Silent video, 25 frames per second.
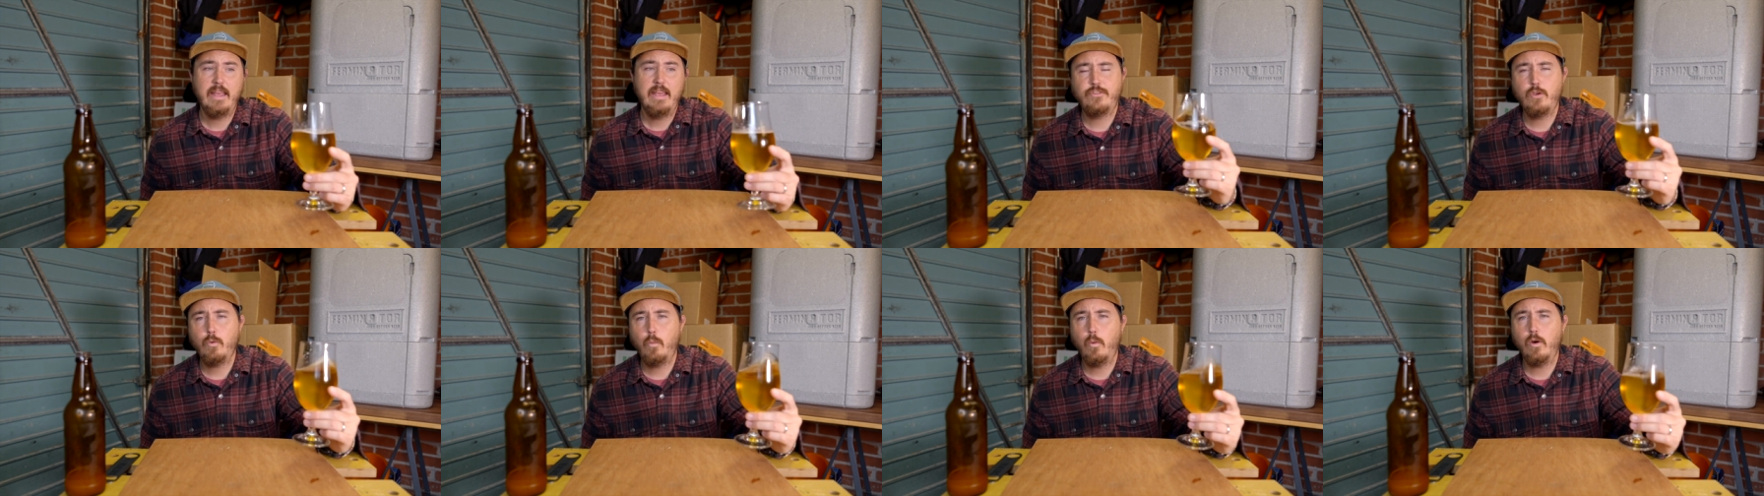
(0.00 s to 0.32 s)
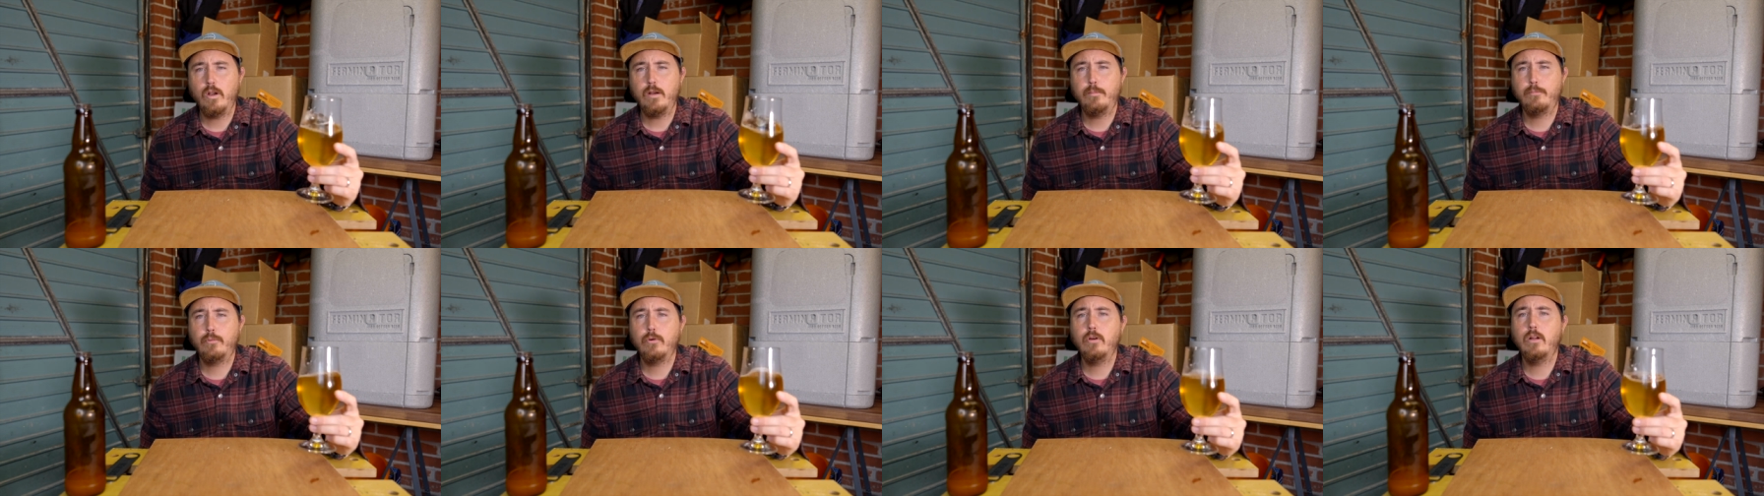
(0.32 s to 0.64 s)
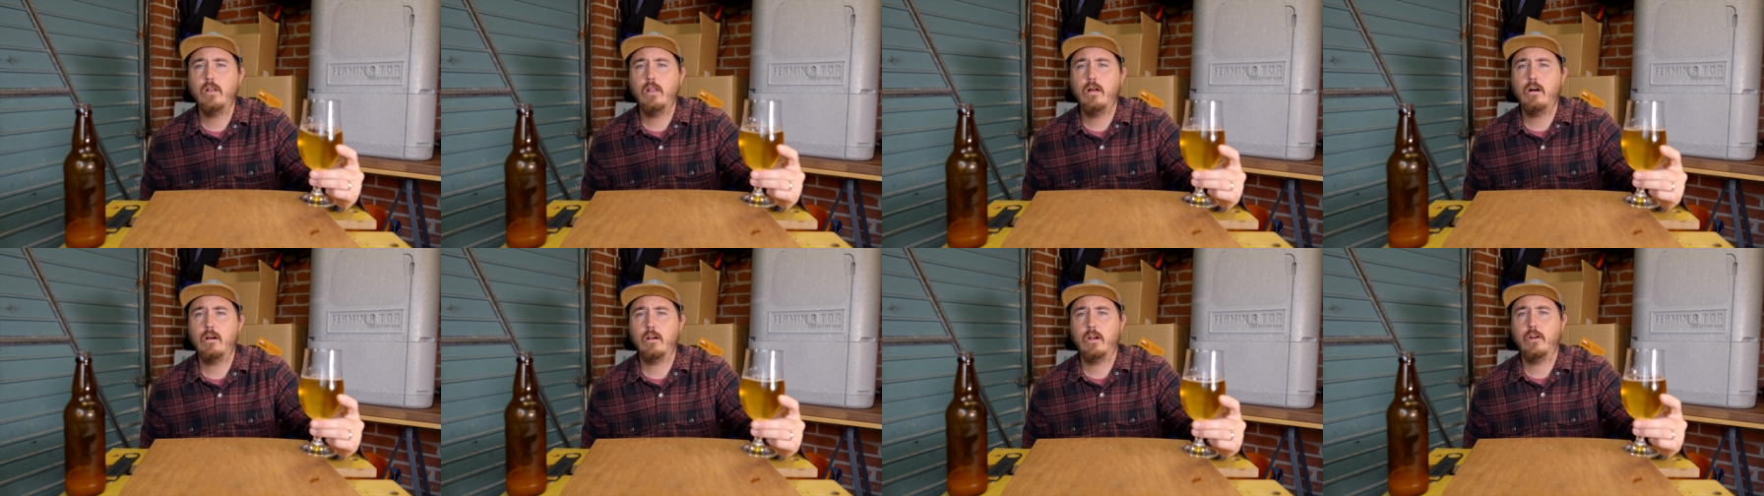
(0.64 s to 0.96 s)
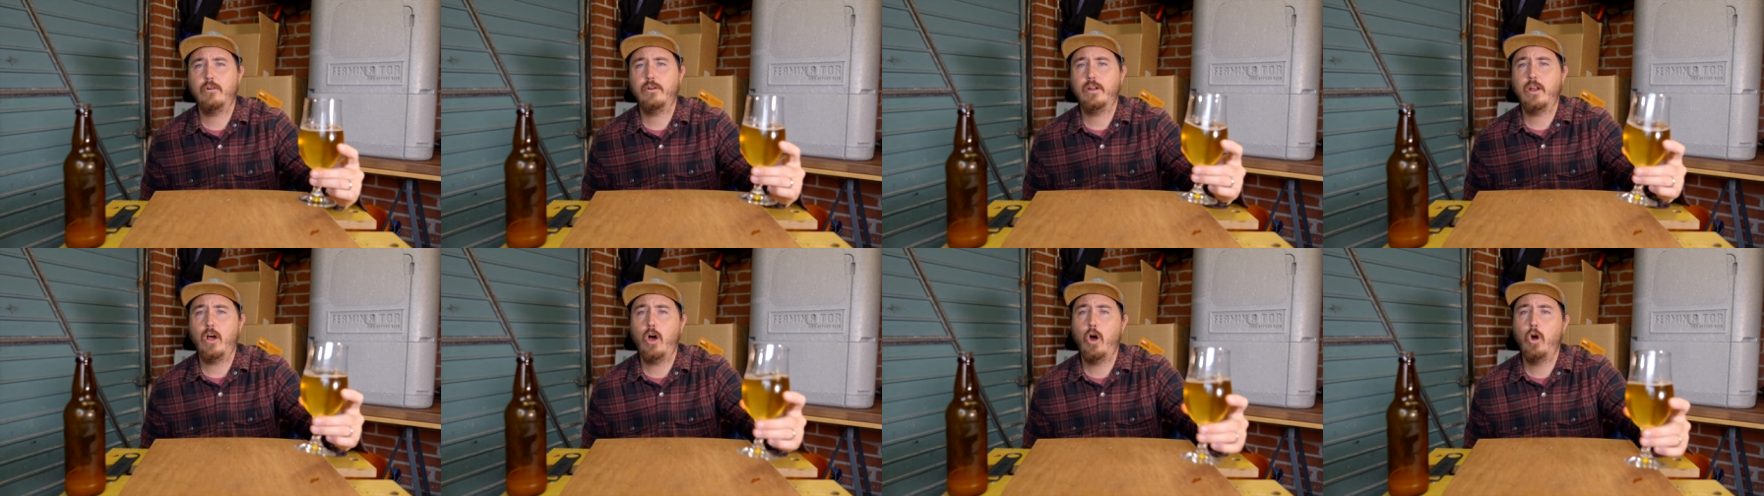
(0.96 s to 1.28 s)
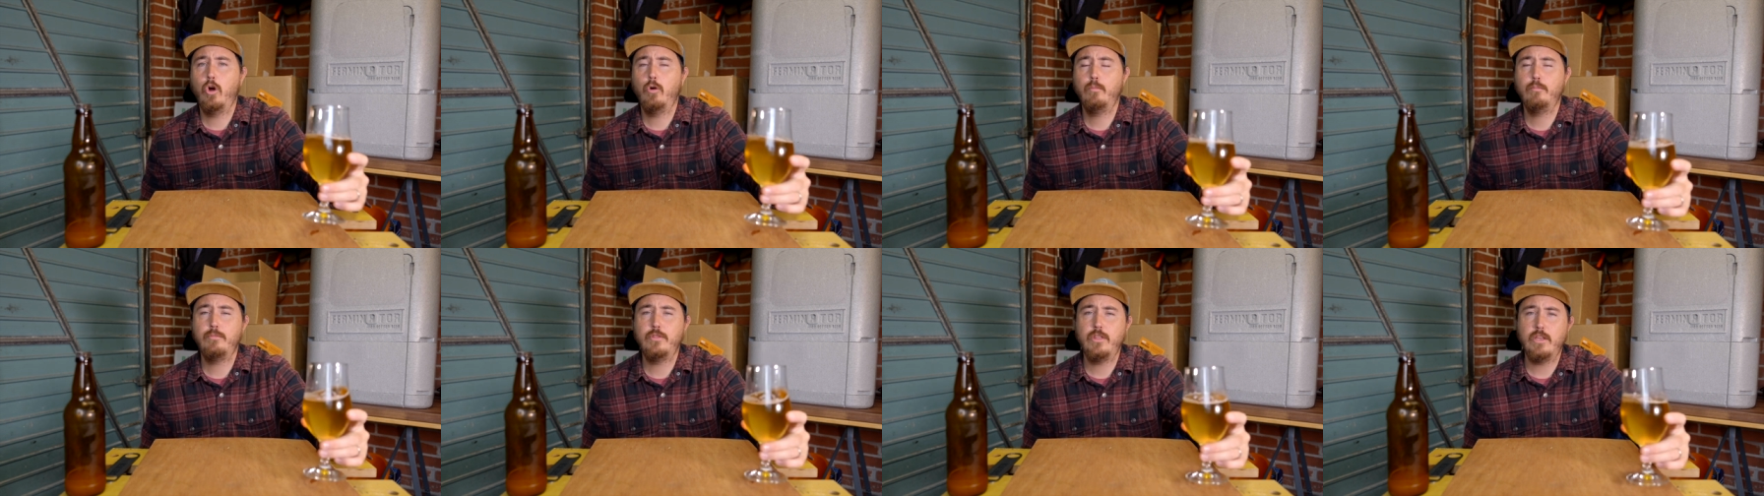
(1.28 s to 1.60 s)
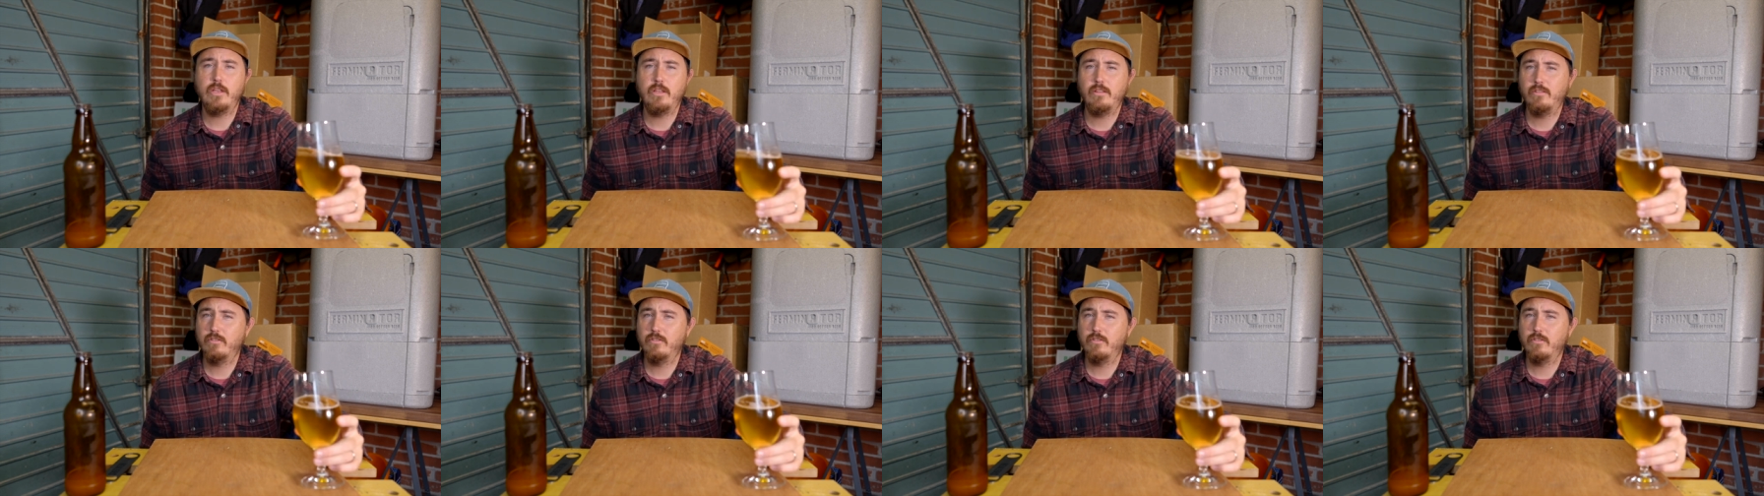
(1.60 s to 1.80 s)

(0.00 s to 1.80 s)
If you want to brew a lager at home the